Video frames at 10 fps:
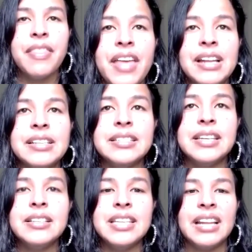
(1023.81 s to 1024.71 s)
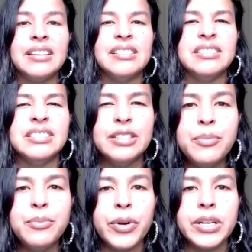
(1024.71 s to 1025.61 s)
that sense, that
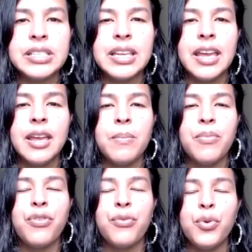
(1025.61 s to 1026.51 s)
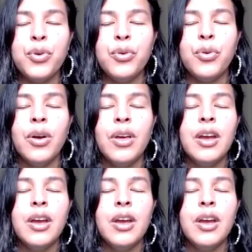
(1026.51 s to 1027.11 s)
deliverance came through